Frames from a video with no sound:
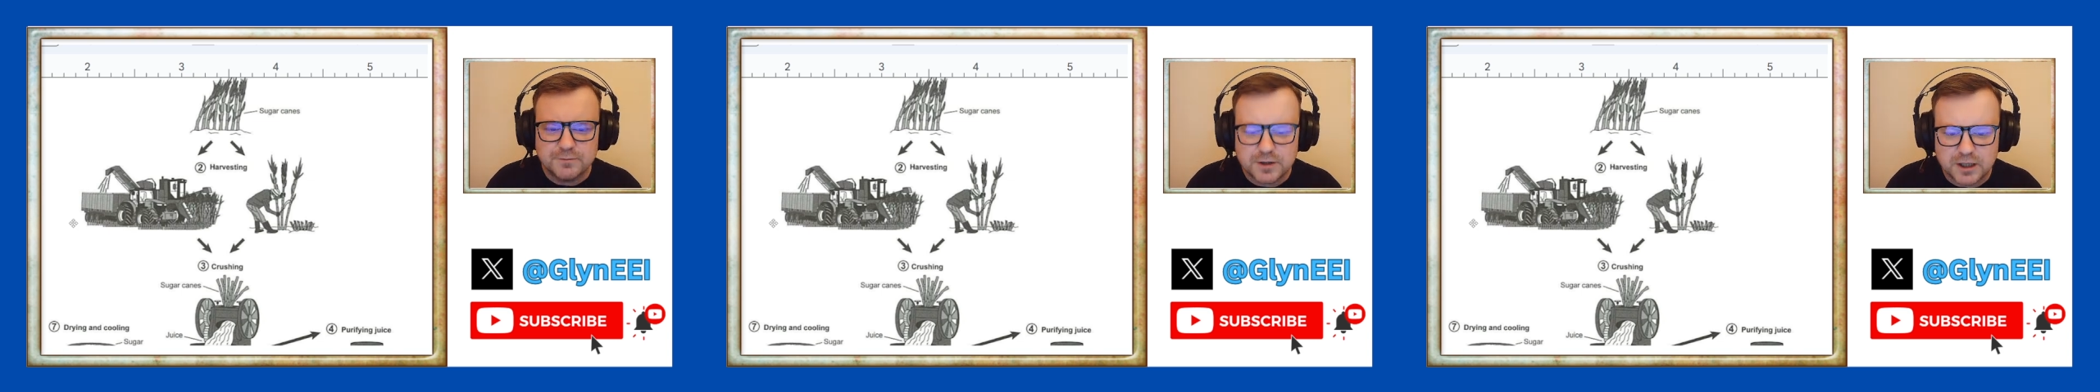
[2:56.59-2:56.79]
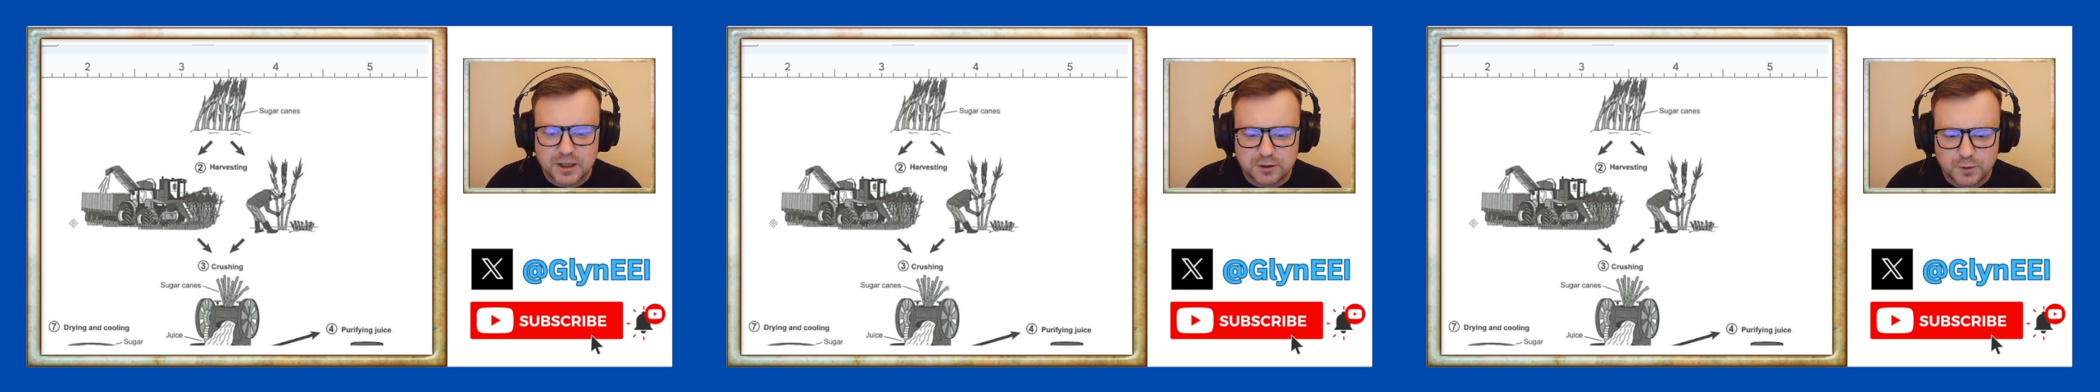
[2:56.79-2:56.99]

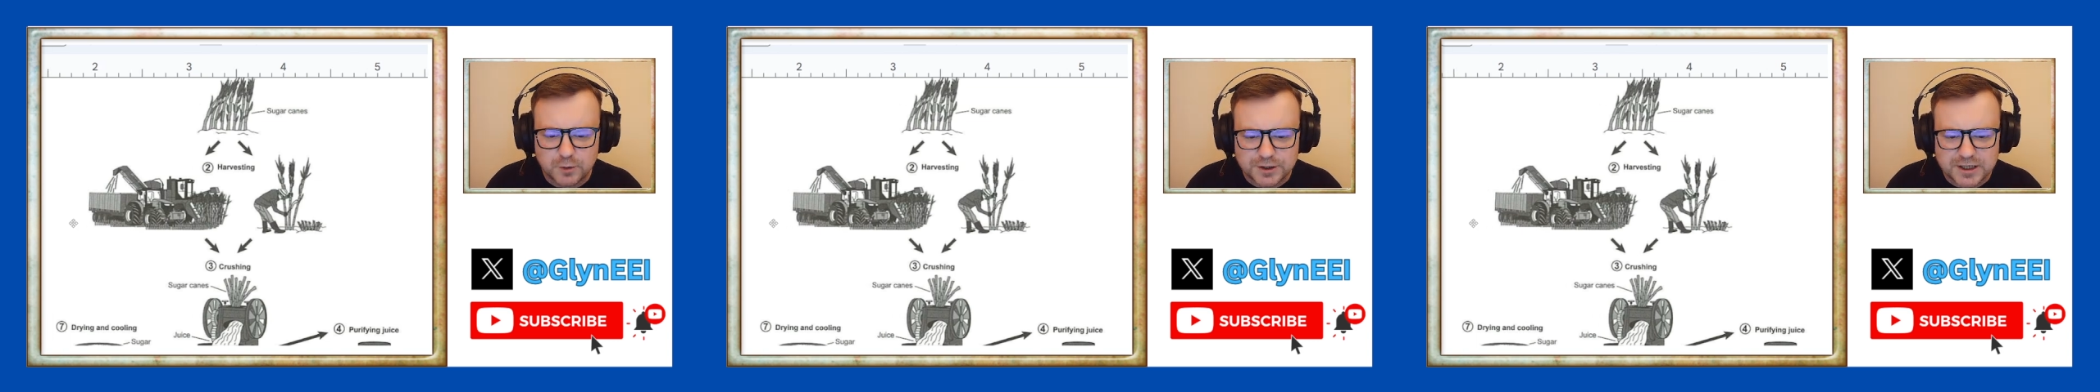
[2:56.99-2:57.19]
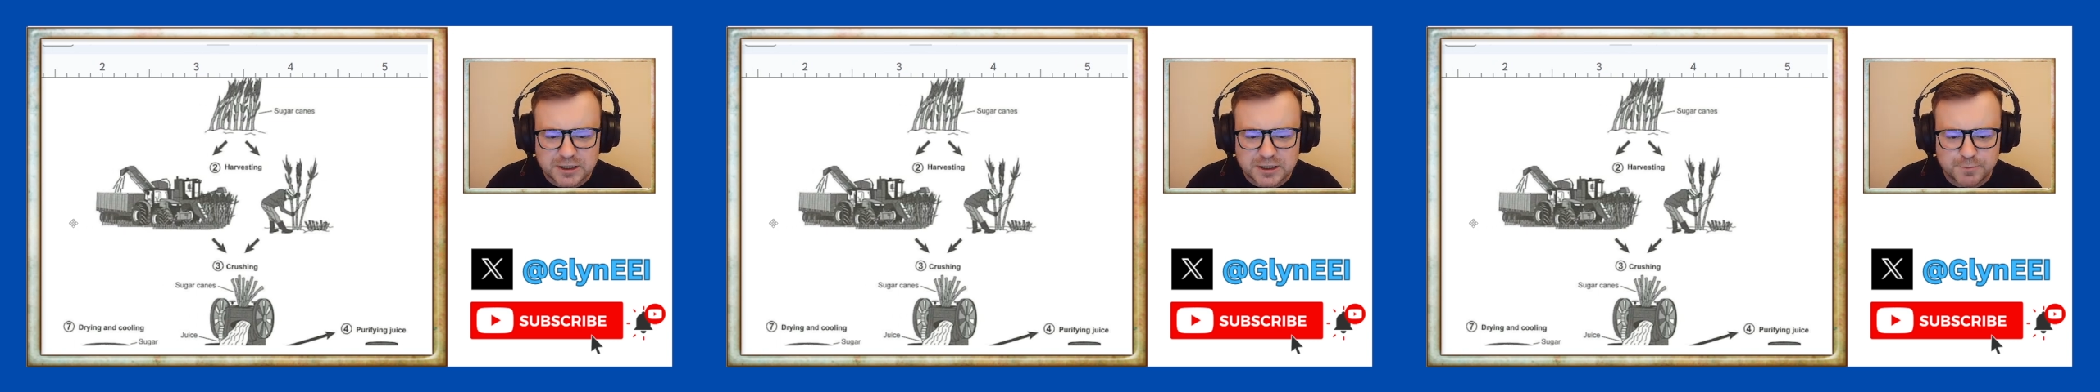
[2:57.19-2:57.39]
the other
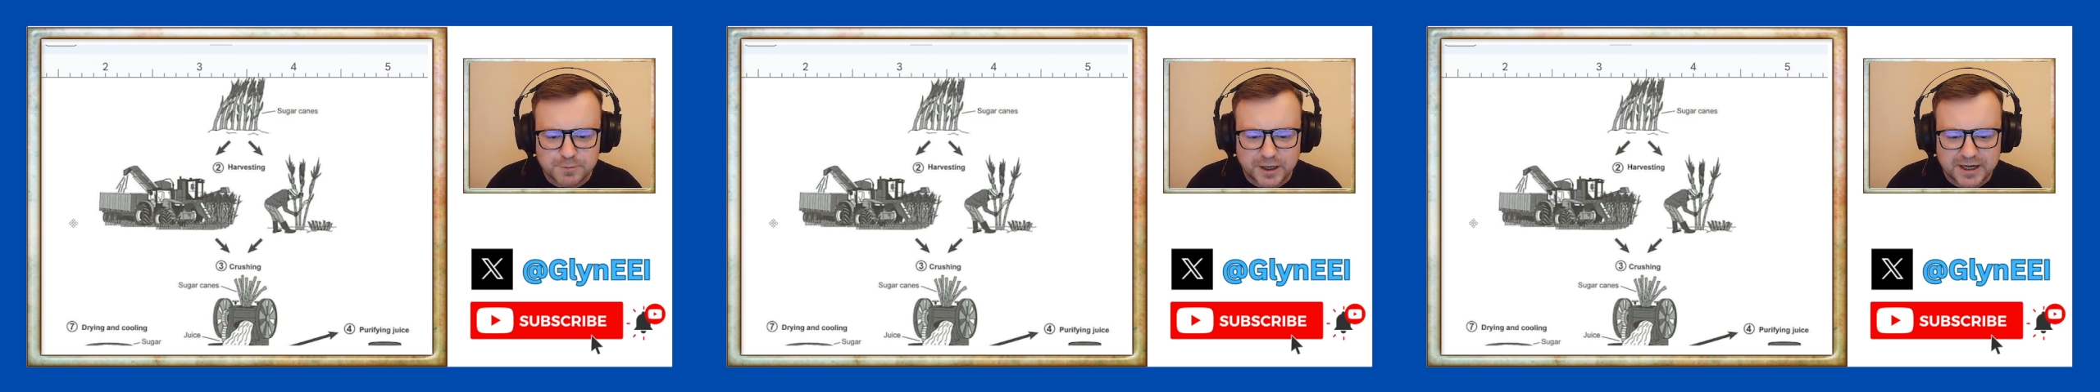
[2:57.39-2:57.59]
one is by